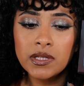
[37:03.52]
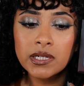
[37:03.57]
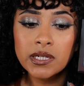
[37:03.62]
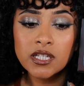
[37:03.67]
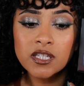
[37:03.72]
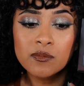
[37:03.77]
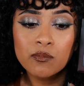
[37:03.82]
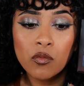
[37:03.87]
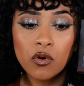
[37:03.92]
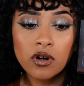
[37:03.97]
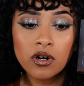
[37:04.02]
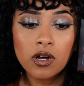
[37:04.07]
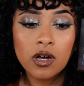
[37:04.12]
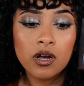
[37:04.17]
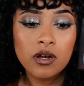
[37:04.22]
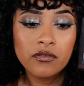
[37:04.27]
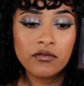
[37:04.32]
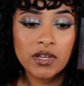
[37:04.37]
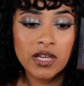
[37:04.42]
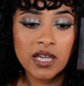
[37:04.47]
like it's more
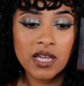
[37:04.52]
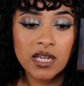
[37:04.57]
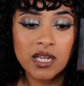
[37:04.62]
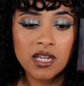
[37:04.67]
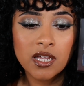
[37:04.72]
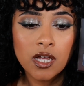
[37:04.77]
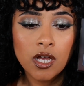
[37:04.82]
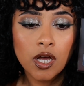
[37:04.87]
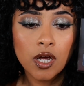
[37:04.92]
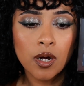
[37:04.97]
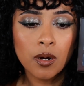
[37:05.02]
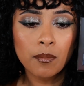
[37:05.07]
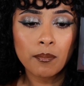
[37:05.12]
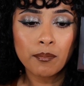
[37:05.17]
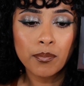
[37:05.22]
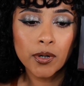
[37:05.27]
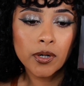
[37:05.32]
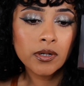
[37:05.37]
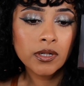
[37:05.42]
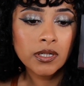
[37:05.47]
of a
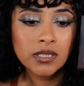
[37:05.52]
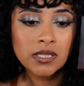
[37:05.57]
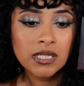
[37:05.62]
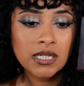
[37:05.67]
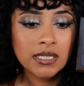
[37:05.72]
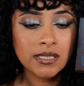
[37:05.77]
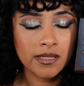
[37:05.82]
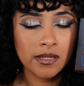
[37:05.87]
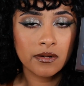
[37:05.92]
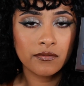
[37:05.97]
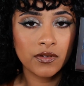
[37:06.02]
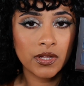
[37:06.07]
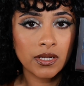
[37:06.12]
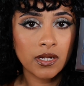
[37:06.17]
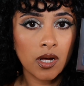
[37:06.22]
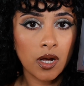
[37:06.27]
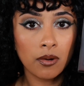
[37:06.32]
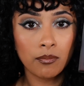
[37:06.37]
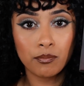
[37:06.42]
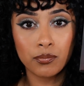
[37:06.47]
burgundy instead of
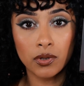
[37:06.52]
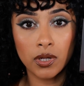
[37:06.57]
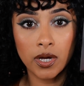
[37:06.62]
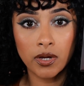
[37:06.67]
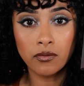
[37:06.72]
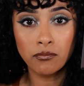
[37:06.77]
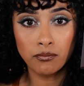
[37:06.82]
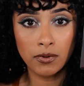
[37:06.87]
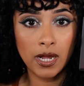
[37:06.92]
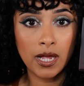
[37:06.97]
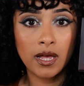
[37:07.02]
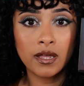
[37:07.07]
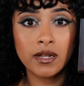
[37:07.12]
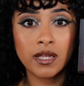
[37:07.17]
a blood red.